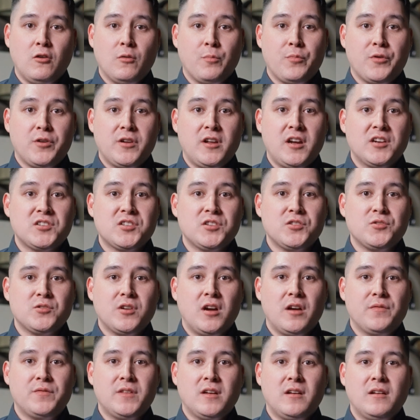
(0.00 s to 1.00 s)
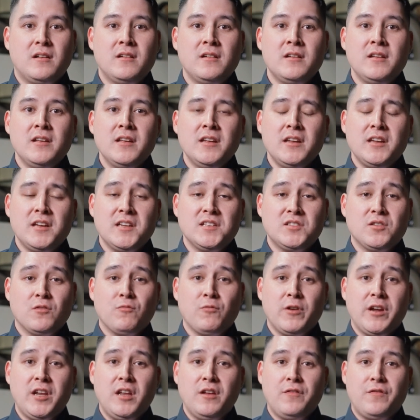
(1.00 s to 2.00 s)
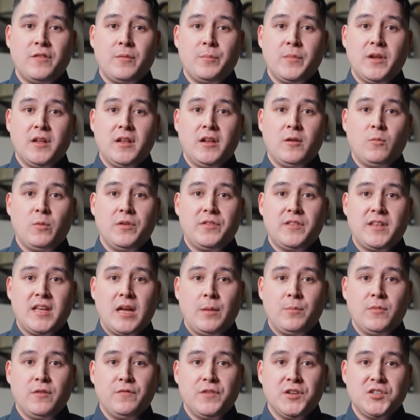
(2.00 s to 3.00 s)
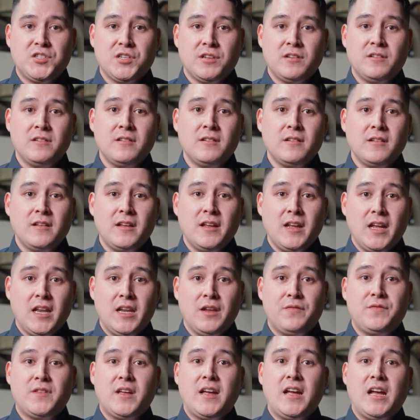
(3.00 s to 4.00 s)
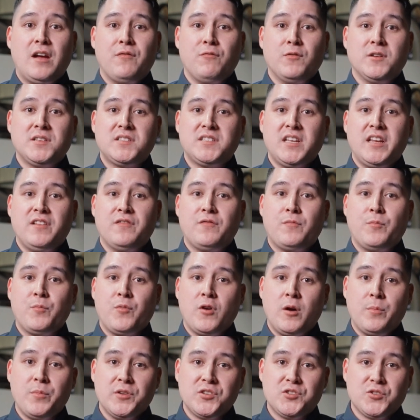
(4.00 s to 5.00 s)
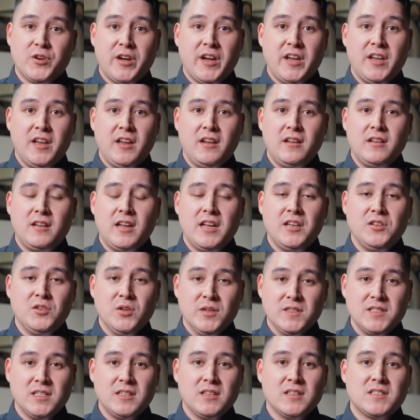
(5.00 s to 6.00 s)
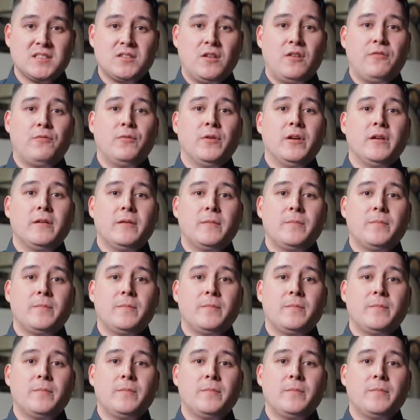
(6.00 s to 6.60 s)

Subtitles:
or production drafter is already familiar with Cabinet Vision and if they have received proper training in using the software.